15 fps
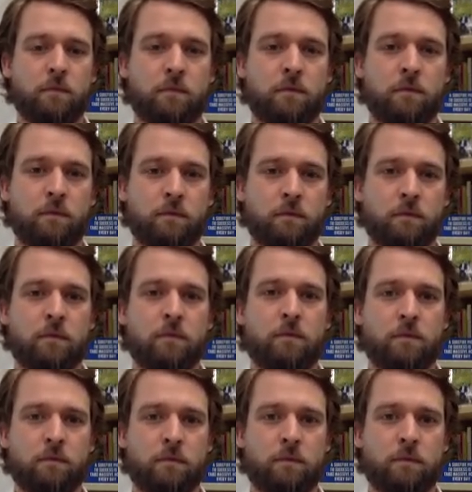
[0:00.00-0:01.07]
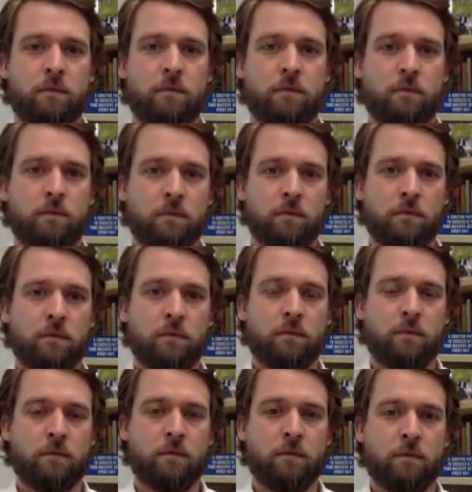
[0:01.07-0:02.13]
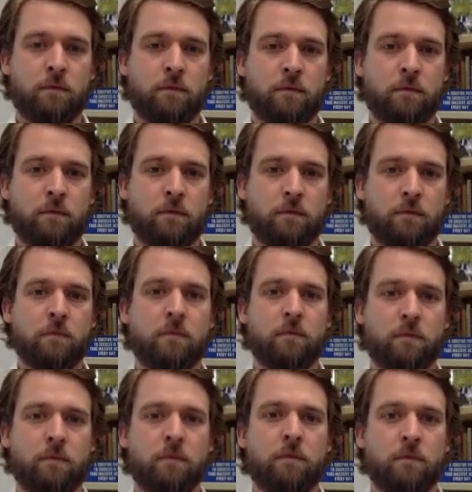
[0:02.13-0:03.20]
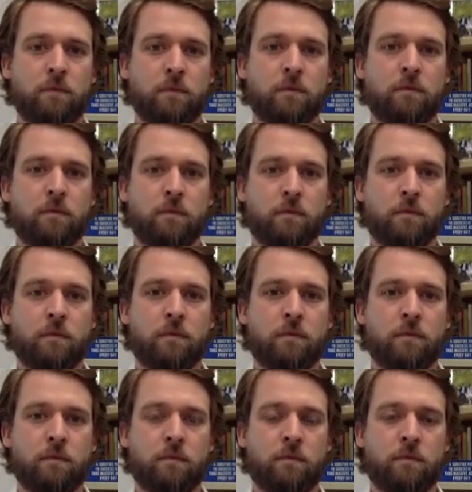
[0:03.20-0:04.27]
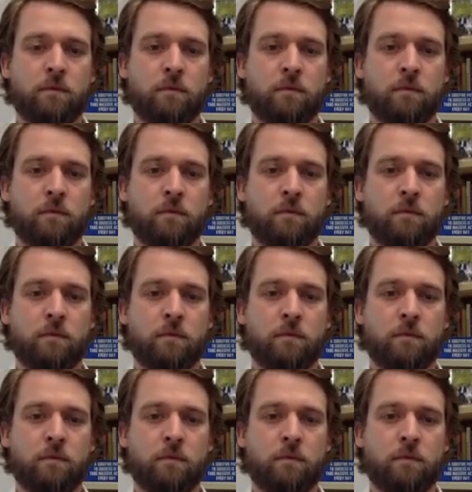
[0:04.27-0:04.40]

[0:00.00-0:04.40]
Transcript: No words are spoken by the person on screen.